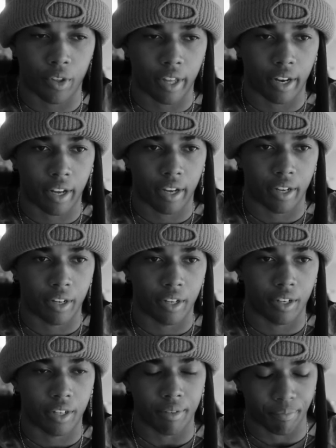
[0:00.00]
that
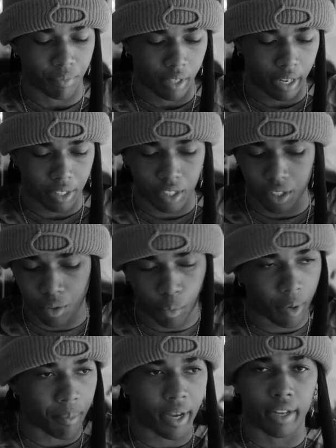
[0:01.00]
I teach
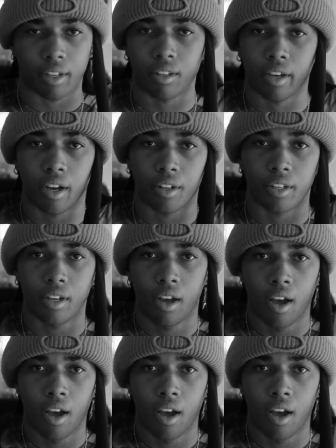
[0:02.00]
way back in Cali.